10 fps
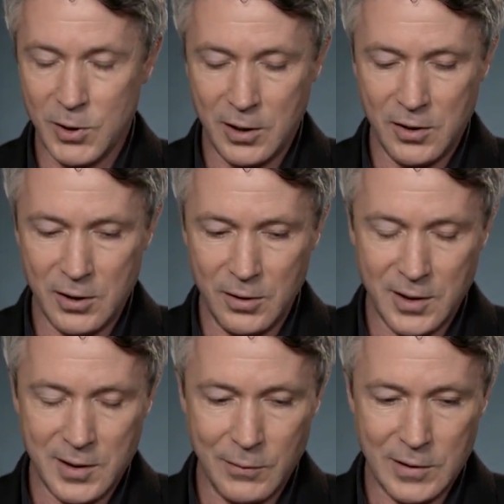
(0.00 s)
which they used to do in
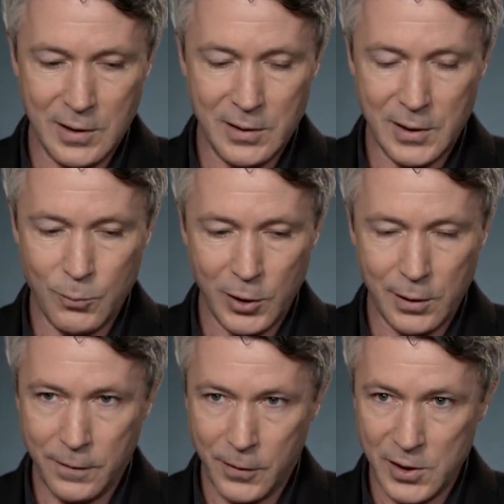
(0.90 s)
the 70s, and one of
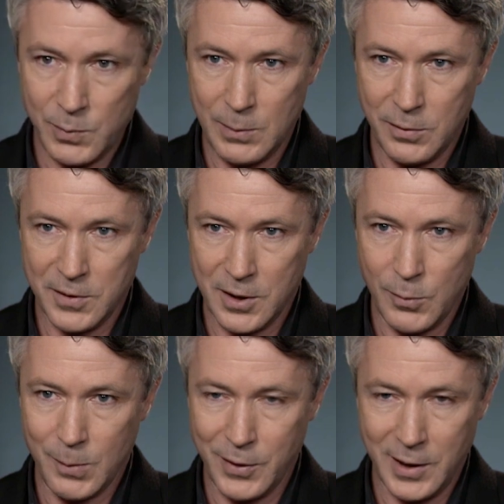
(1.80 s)
the first people to
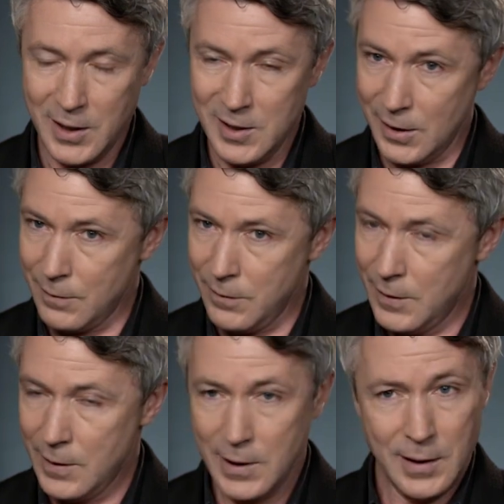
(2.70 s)
come up, I think he's
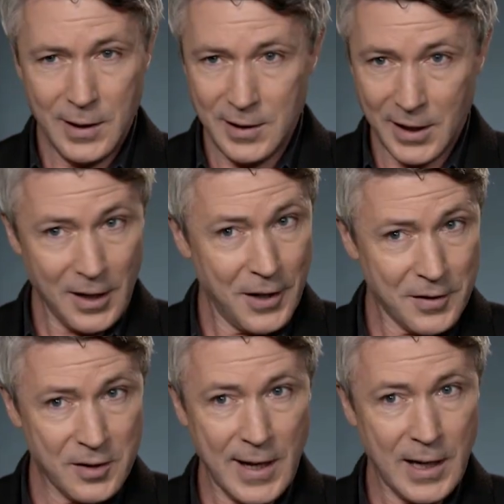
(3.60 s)
like
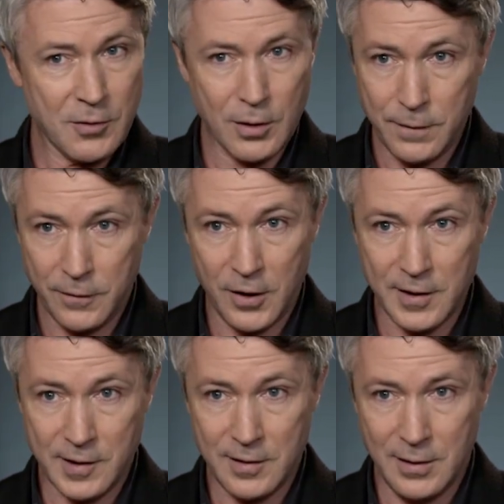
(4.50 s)
either second or
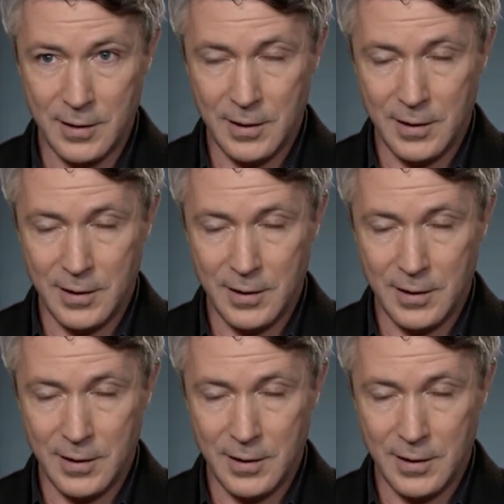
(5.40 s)
first,